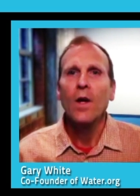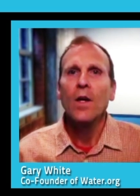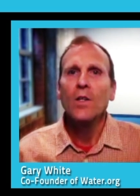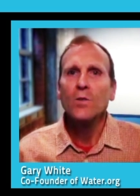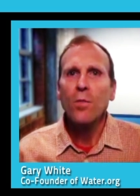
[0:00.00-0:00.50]

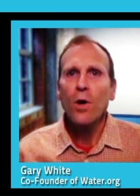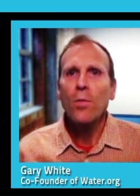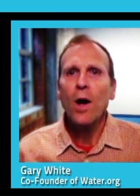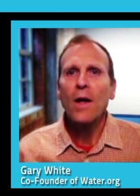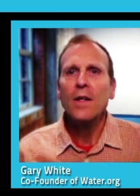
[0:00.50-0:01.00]

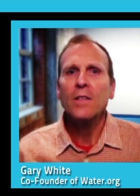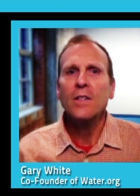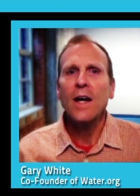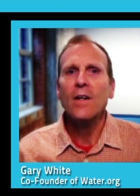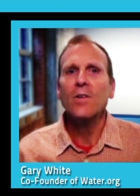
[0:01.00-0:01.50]
SmartPaani is
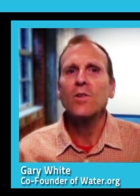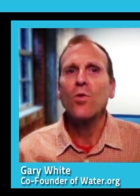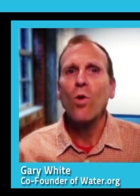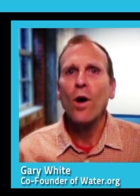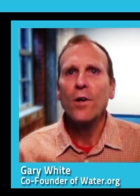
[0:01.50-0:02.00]
tackling the
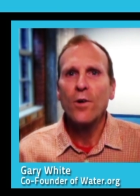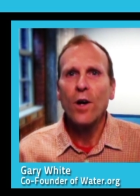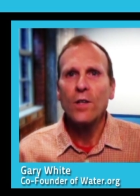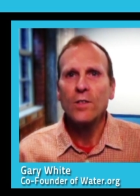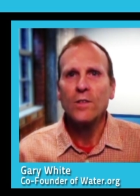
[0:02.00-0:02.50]
water
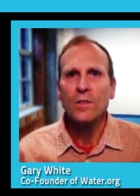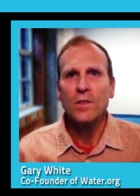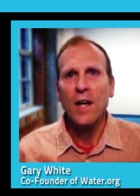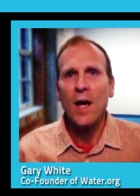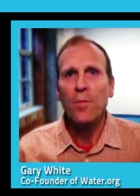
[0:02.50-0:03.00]
crisis in
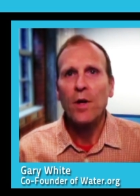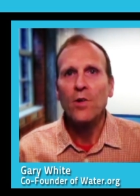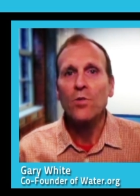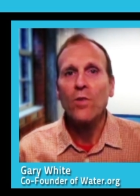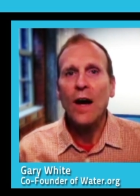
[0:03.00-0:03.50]

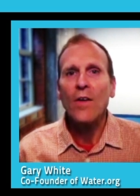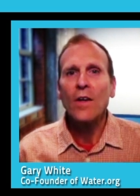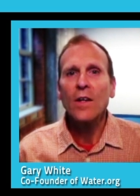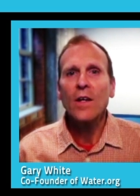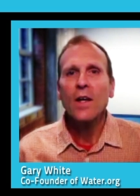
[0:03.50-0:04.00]
Kathmandu
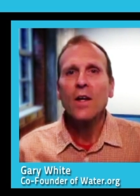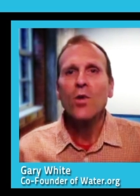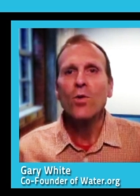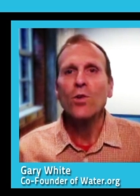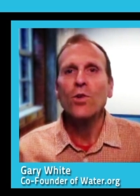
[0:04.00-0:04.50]
Valley
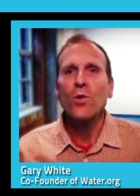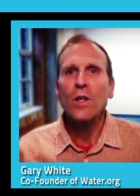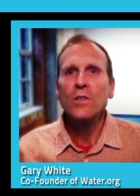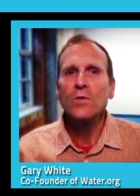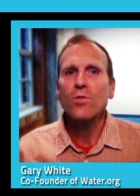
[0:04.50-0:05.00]
with
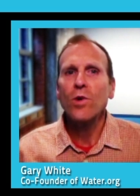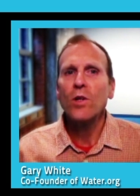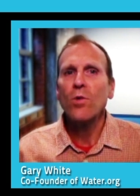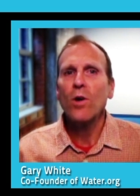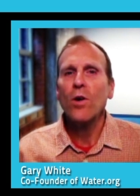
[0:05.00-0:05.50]
aggressive
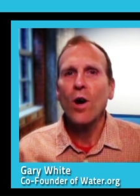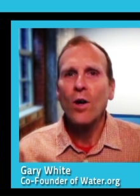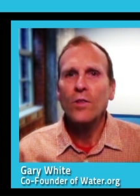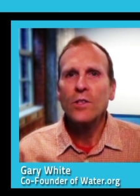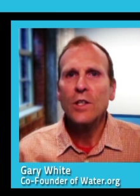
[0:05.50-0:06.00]
rainwater
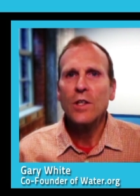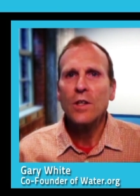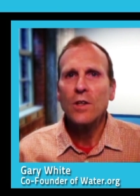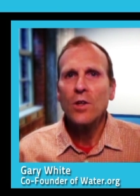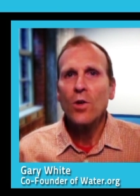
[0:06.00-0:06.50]

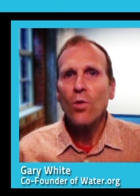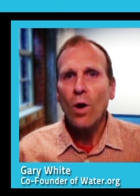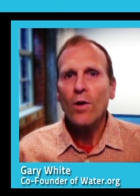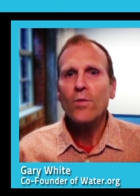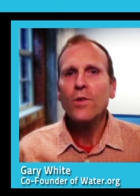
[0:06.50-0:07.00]
harvesting,
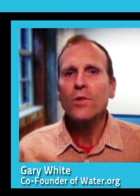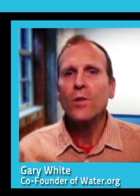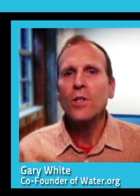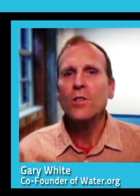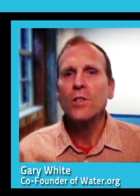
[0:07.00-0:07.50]
water
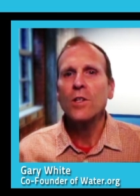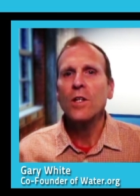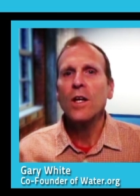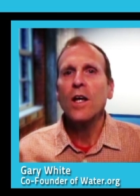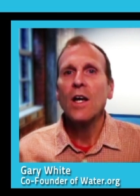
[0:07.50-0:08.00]
filtration,
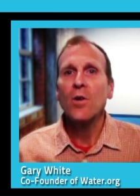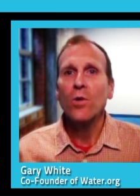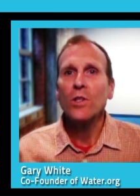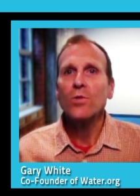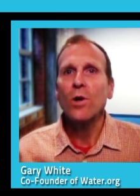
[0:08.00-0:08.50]
and
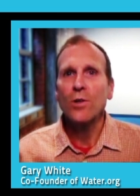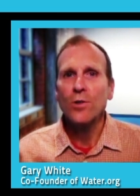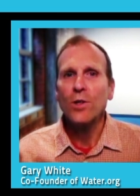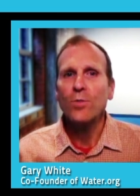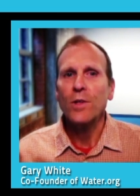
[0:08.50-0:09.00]
wastewater
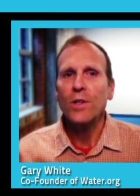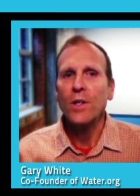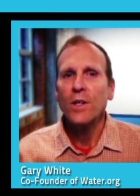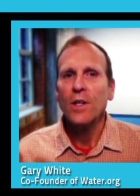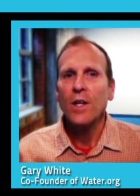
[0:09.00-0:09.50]
treatment.
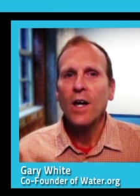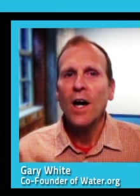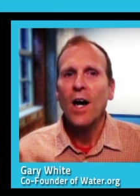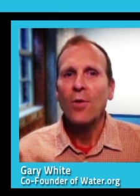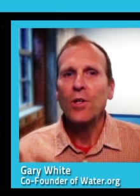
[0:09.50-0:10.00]

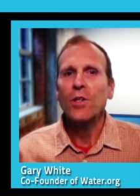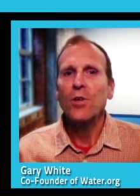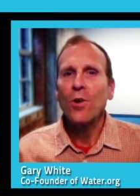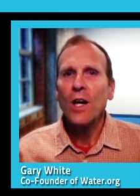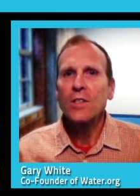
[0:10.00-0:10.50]
I want to
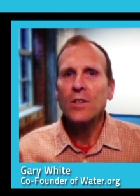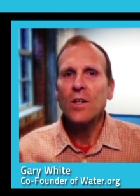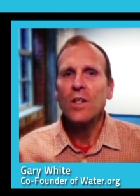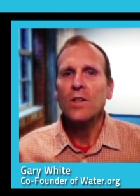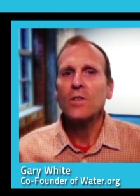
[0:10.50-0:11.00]

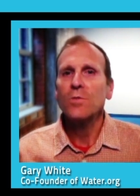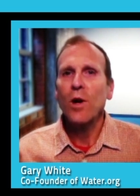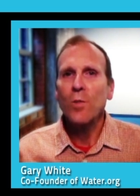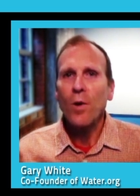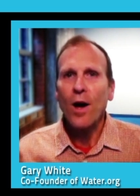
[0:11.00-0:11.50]
congratulate
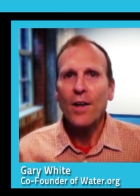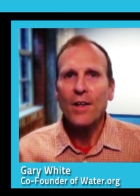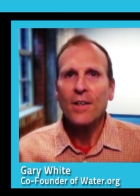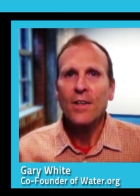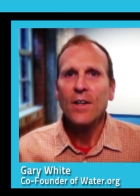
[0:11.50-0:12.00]
SmartPaani
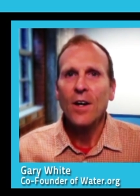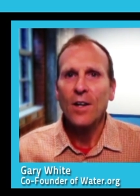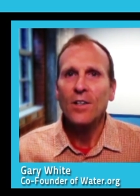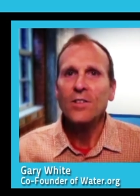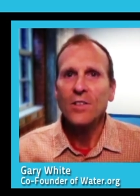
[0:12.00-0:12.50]

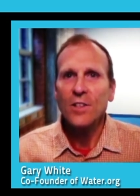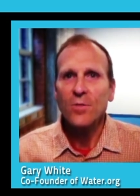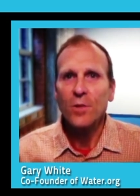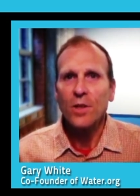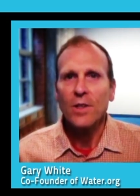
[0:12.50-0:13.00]
on its
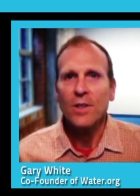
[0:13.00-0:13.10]
achievement.